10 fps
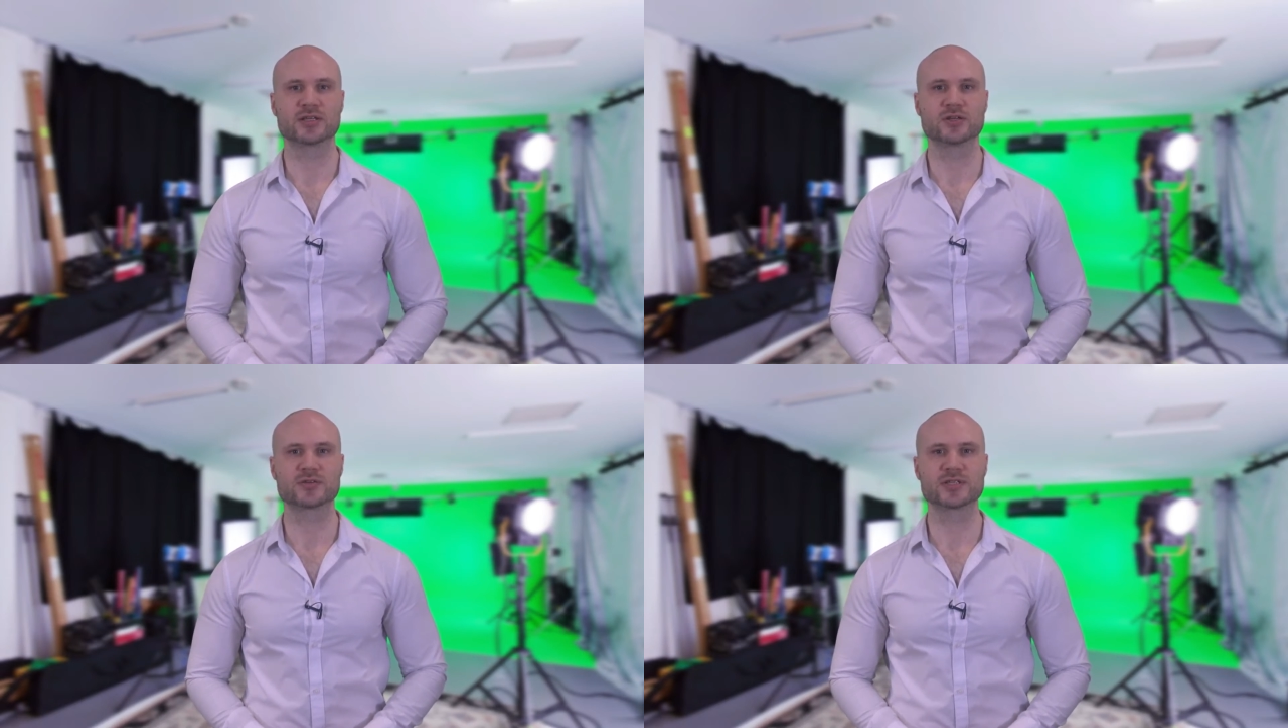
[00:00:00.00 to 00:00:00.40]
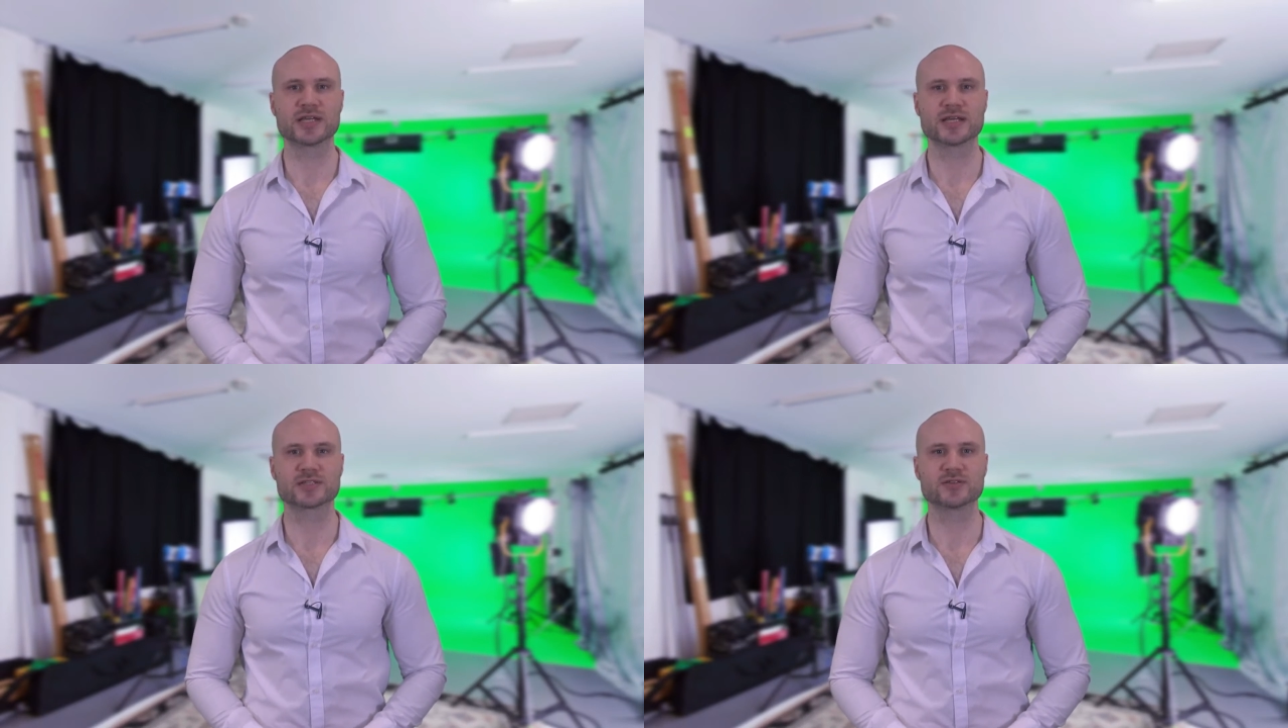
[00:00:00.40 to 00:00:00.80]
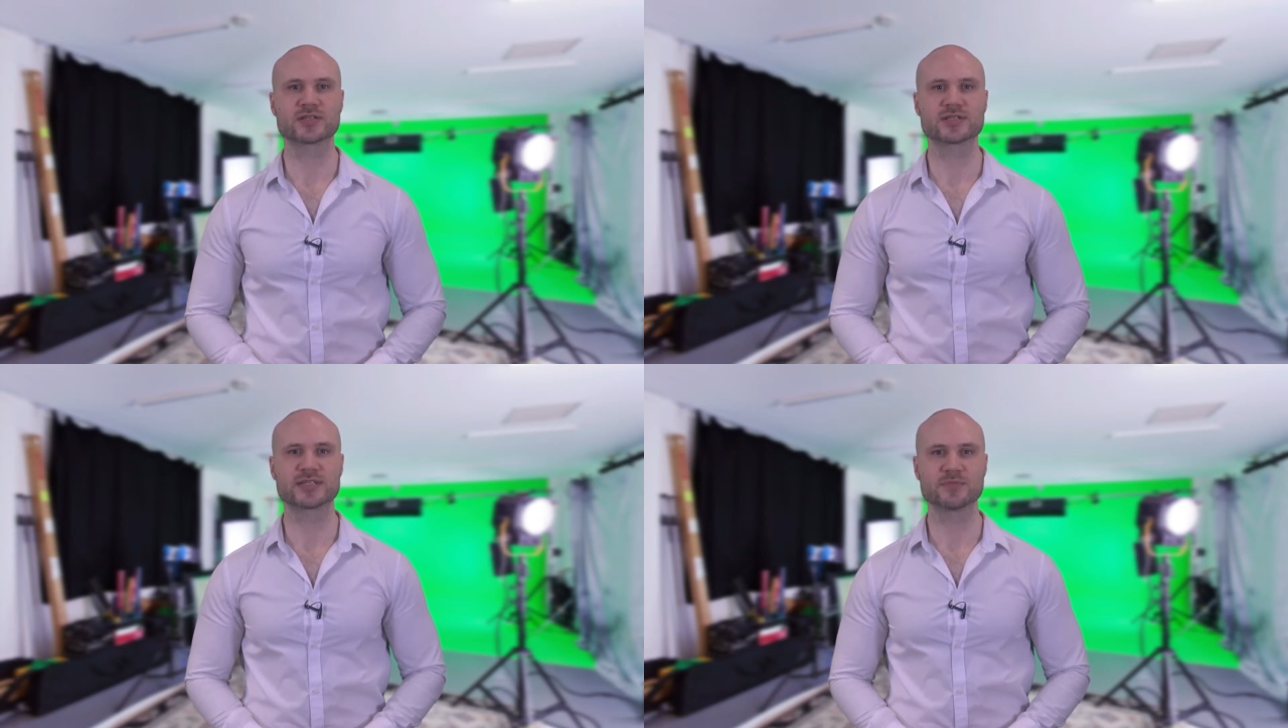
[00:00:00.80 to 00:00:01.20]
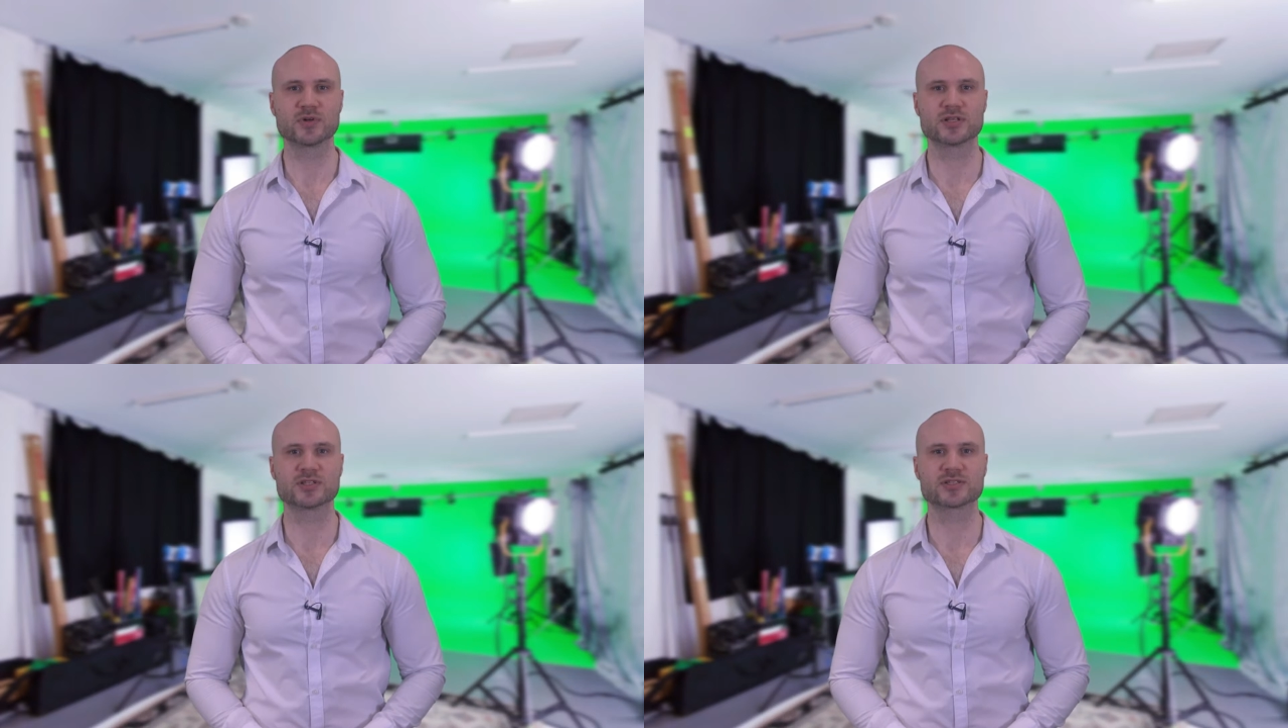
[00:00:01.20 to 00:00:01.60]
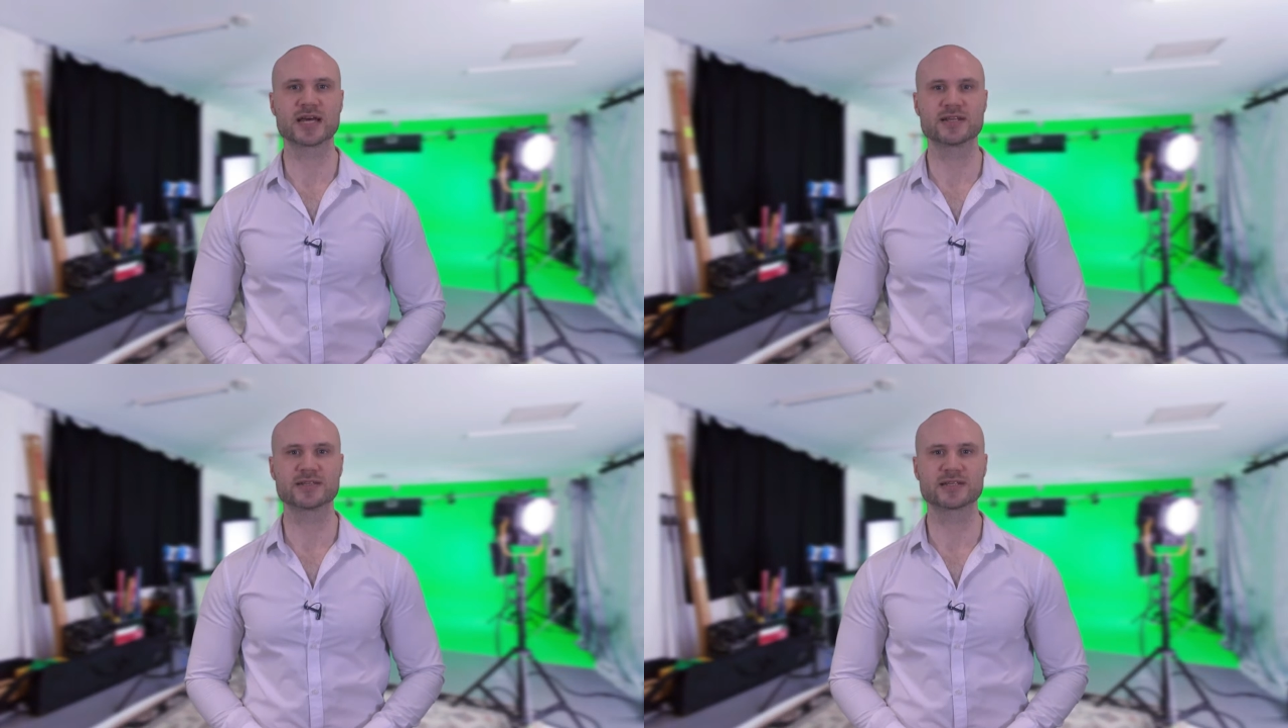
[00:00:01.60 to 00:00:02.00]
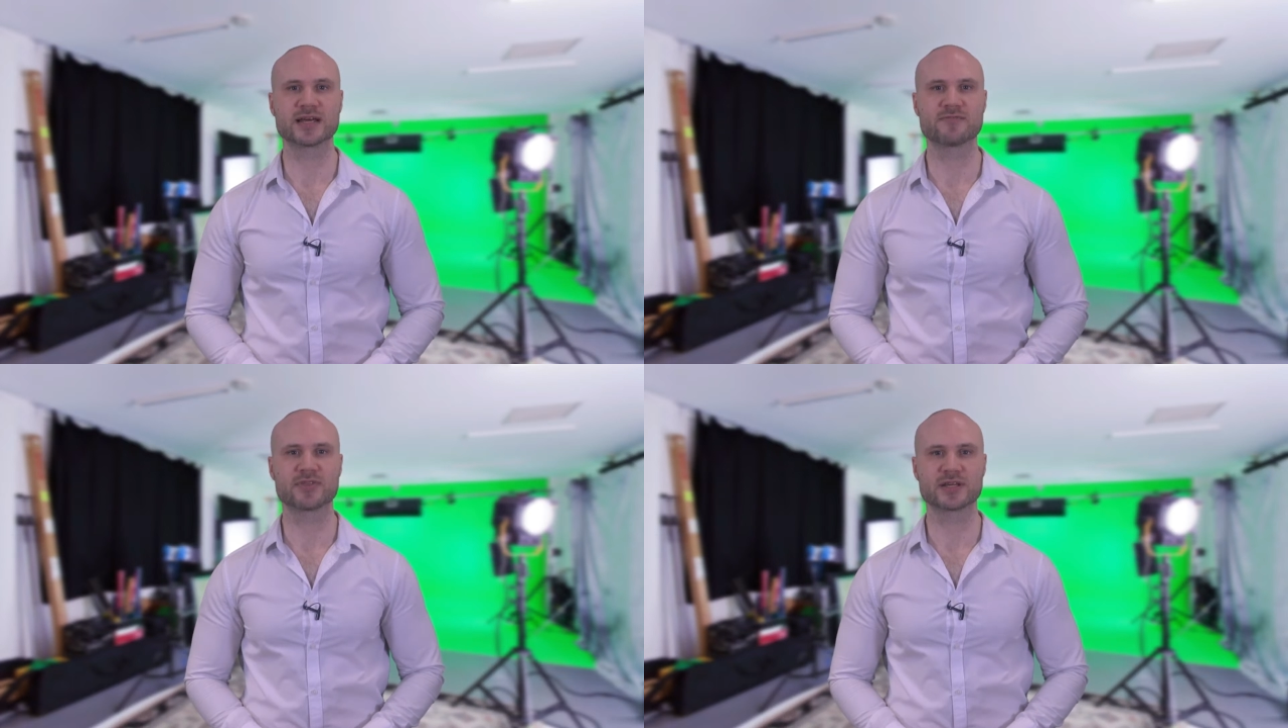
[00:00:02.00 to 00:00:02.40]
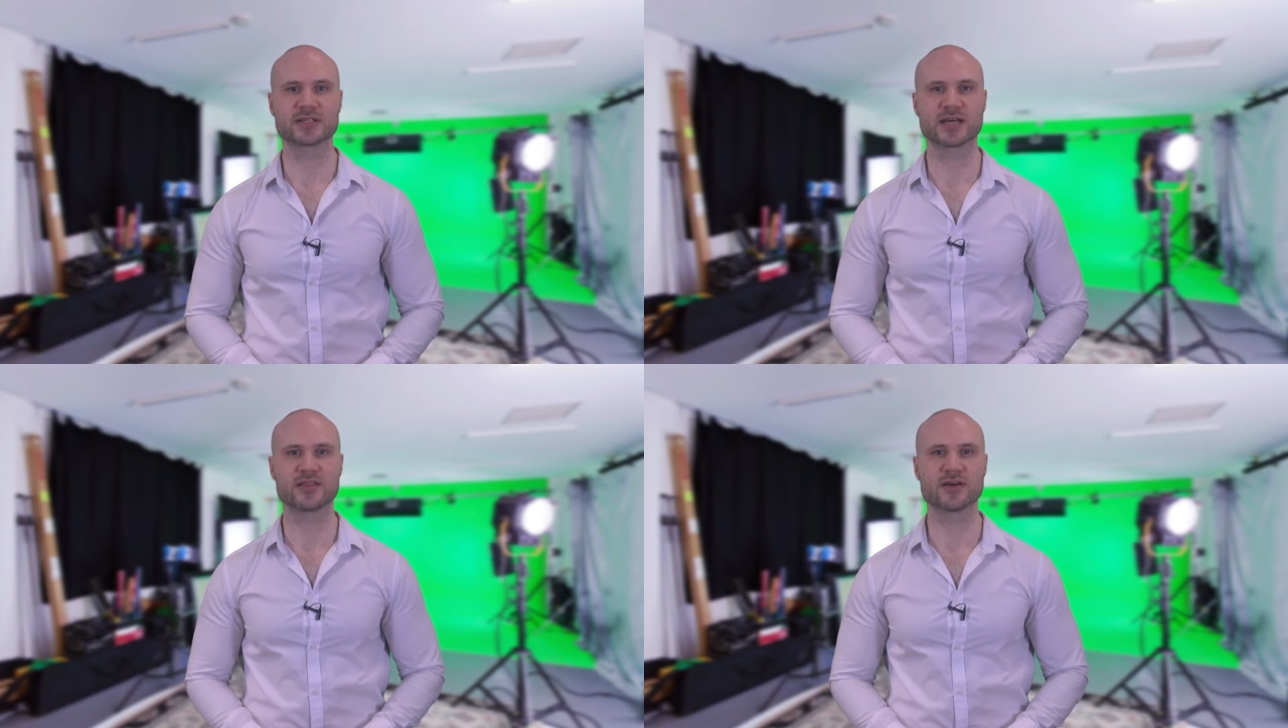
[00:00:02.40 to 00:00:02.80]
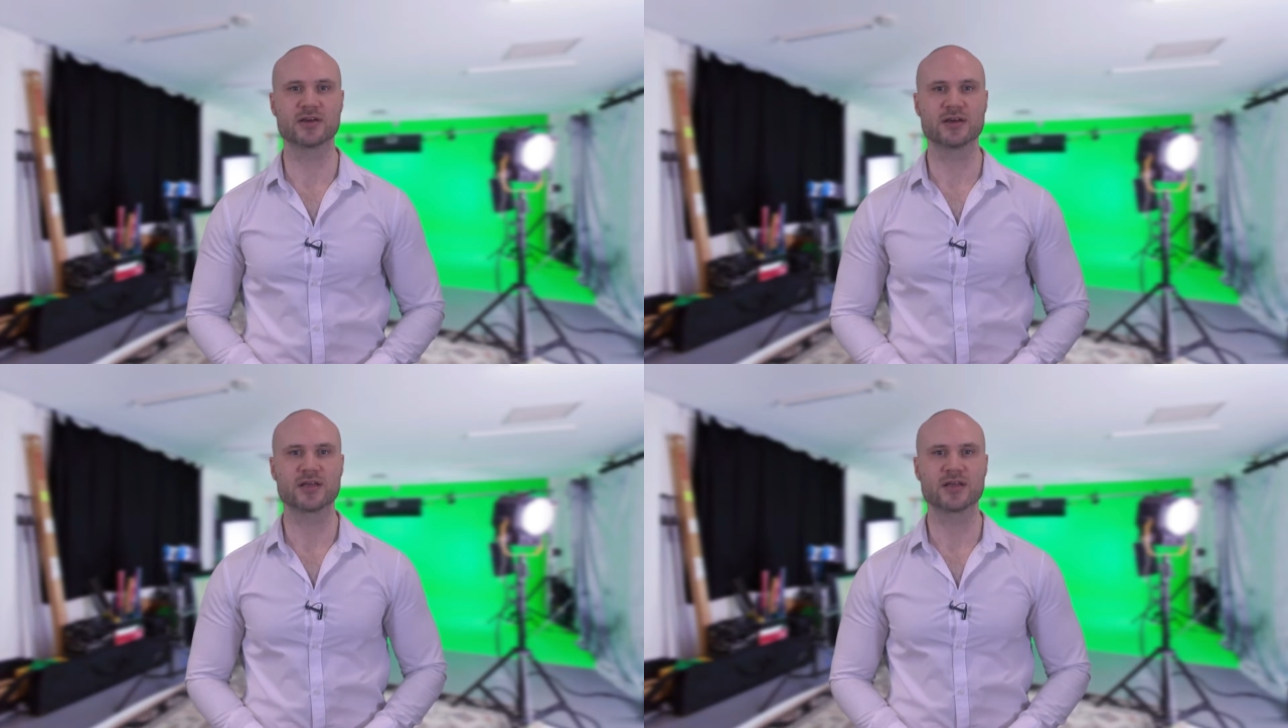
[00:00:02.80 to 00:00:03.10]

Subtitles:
you'll see it's not as simple as just editing everything together,